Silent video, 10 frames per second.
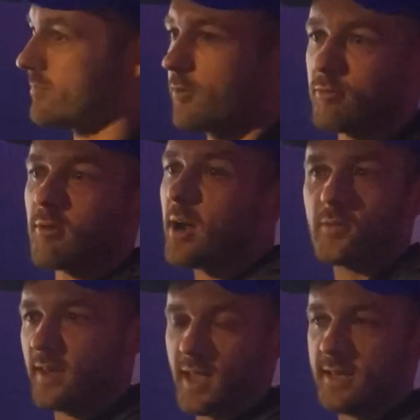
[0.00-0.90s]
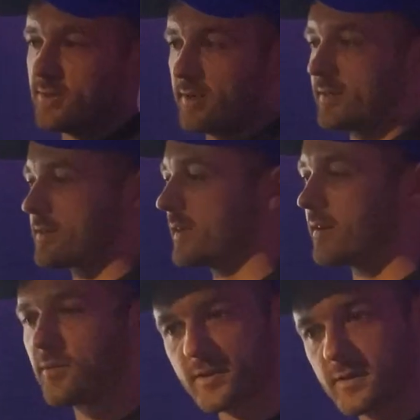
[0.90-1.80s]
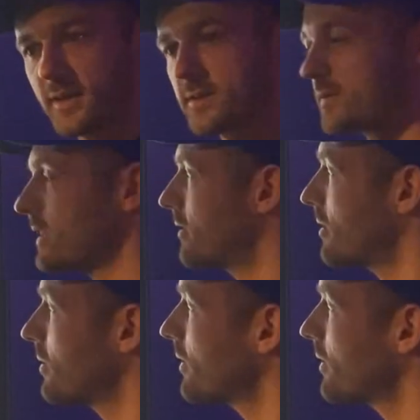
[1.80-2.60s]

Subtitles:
throughout the ages and other sites of sacred